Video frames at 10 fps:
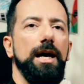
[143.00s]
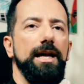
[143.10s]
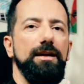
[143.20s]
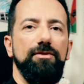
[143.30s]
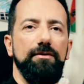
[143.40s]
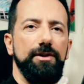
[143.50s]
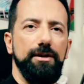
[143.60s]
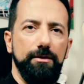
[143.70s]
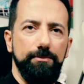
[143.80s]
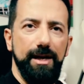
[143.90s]
If
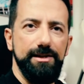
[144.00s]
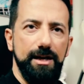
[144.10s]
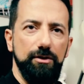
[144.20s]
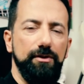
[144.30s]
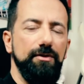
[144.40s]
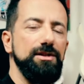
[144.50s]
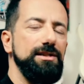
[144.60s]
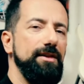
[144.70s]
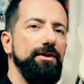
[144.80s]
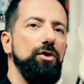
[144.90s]
everything plans out, there's
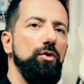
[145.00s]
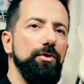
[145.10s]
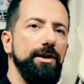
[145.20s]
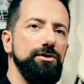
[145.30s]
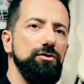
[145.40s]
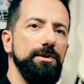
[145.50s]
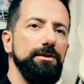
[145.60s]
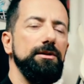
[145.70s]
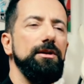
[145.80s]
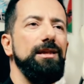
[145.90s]
nothing wrong with the instrument.
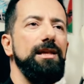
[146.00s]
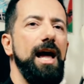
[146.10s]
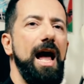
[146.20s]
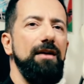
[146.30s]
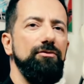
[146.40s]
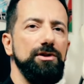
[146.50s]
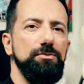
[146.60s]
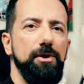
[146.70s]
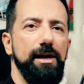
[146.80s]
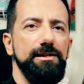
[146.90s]
The average
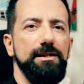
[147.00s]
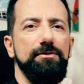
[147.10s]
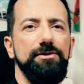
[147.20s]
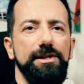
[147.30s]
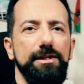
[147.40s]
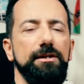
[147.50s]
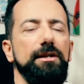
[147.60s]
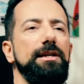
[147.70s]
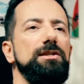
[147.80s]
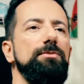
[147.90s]
price that I've seen
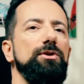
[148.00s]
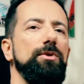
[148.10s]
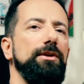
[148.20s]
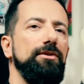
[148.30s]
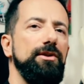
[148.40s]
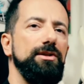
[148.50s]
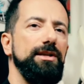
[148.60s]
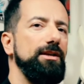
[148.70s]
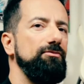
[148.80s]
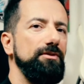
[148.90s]
is between
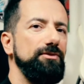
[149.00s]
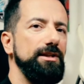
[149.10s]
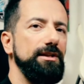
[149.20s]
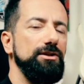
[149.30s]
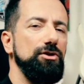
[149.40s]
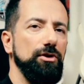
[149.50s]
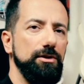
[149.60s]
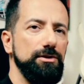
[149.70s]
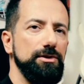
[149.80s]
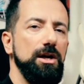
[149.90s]
$30 and
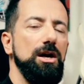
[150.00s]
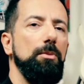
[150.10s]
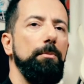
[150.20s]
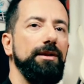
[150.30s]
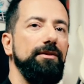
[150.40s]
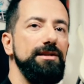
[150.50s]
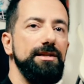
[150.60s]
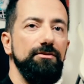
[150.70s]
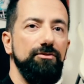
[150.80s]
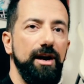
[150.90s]
$50, but this
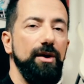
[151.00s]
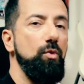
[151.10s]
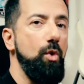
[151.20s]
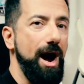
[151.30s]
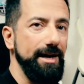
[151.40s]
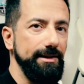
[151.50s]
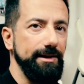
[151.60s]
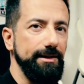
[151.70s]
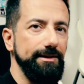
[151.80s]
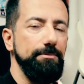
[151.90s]
can vary
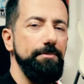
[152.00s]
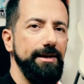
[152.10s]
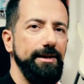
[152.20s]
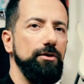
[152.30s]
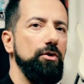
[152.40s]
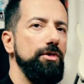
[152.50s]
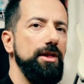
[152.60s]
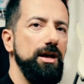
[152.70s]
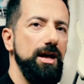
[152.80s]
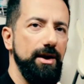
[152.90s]
widely depending on
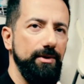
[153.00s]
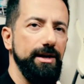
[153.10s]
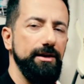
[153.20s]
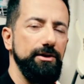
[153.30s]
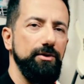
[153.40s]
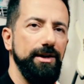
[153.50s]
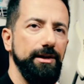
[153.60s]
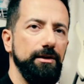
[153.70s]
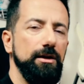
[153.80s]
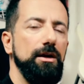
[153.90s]
the area you're in,